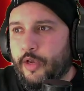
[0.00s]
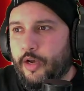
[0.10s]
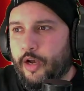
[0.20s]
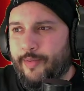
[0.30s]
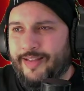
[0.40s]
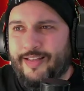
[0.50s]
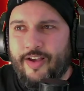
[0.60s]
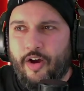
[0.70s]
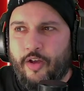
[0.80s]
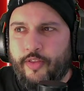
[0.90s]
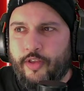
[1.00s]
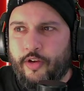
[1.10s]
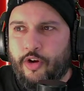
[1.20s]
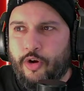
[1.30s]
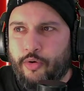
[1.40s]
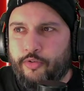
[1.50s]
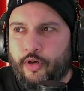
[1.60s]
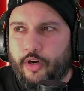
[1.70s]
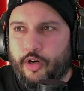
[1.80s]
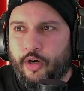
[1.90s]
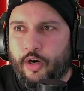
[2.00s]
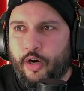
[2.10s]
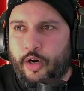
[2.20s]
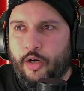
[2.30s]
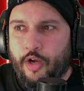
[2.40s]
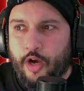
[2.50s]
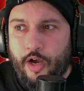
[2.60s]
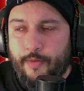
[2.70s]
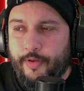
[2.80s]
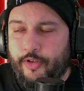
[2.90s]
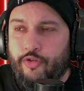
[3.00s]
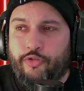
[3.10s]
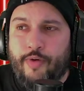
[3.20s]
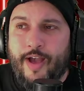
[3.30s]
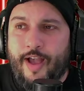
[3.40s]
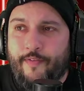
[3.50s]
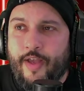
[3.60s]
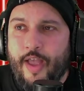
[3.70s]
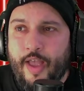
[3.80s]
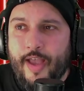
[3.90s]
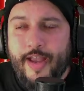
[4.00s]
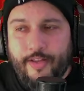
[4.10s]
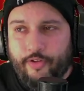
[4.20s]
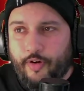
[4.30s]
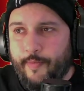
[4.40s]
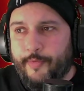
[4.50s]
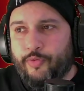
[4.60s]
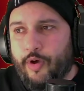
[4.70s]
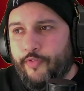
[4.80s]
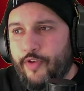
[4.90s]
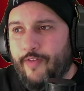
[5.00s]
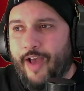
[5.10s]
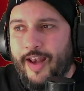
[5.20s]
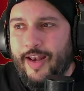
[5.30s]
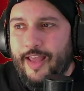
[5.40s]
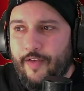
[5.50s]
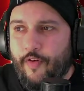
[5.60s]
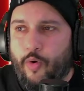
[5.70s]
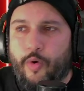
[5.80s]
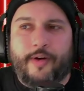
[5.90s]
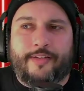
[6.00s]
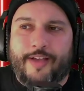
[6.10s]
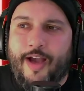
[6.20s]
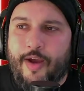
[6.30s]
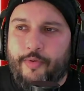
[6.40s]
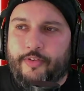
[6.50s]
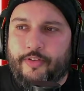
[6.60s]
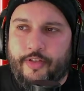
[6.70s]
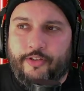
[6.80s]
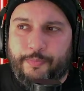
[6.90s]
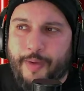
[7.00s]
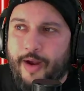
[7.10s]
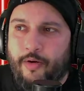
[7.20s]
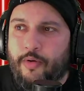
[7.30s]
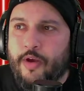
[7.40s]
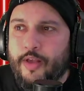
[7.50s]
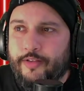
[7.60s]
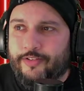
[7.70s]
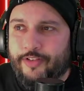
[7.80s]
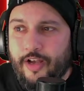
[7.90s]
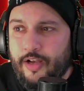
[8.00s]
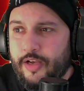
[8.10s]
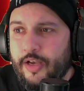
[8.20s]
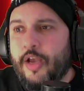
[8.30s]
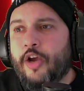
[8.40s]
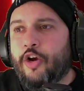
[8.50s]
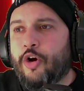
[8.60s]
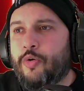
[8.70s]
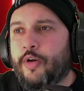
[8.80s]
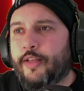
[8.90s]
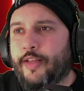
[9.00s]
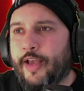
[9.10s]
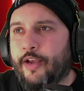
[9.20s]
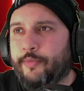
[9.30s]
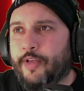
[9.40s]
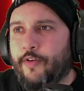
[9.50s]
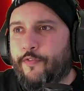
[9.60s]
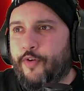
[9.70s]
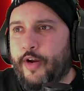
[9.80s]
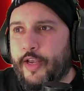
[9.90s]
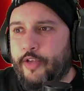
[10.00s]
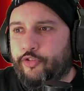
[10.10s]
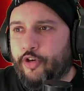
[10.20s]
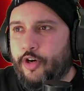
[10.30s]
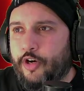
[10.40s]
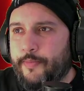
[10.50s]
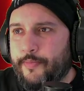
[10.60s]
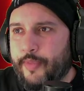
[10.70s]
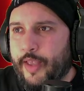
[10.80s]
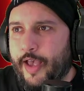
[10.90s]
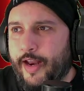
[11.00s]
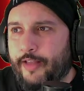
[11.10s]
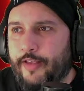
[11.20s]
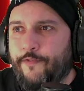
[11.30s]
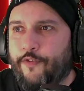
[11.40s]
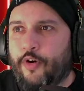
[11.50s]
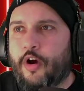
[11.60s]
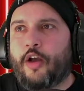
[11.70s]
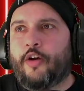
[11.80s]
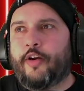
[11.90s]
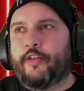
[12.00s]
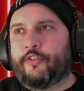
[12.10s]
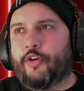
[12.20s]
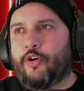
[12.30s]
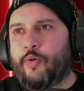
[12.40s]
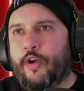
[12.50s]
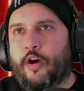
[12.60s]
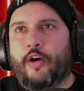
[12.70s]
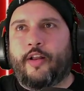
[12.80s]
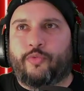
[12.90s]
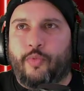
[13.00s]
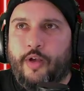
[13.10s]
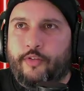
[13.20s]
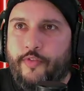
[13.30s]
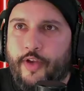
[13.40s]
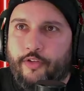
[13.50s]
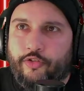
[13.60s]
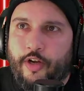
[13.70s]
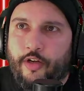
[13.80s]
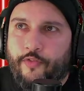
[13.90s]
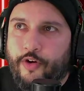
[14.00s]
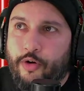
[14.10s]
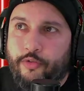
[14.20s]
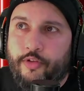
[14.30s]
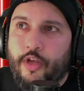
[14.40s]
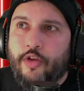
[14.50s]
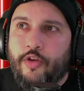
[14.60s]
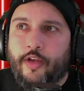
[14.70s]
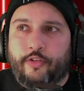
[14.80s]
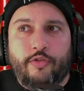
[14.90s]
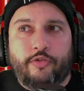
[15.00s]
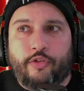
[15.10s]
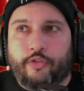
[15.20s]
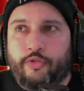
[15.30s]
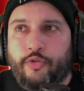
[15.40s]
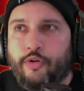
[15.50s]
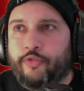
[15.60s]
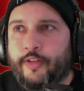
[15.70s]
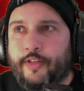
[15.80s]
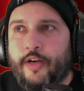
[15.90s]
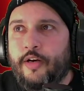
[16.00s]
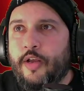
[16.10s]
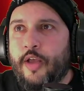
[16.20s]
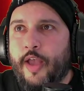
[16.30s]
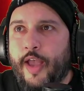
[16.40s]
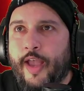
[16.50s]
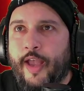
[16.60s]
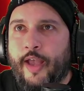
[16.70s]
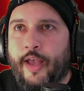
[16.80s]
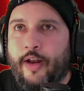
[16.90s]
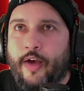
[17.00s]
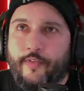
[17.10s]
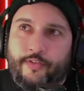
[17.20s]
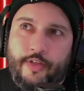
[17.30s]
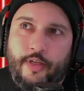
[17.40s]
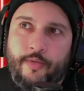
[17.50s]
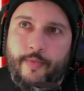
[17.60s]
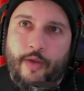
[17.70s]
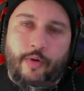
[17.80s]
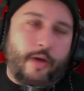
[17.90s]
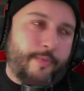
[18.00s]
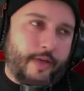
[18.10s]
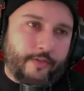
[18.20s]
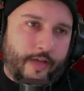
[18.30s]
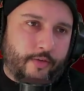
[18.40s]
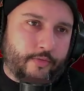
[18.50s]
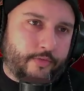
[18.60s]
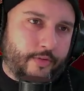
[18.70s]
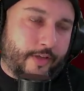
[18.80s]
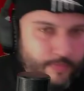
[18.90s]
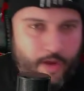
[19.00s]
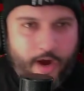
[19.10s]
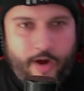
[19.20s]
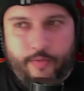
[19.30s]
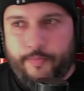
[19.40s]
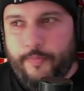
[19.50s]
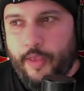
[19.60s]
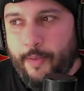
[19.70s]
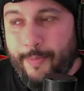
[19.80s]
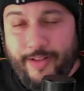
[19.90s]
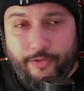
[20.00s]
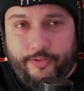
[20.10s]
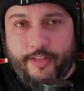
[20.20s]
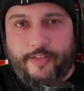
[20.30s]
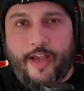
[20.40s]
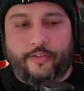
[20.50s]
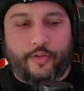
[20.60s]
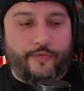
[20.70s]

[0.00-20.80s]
I think all the other codes are gone, but you do have until November 12th, you have Live or Die, which is a Spiral Saw code that comes out for a charm. And I think For Honor is still going on as well. So if you guys are trying to look for codes, you guys can use those 2 codes right there. And obviously, it will help you guys out to guess. All right, my 2 cents, guys.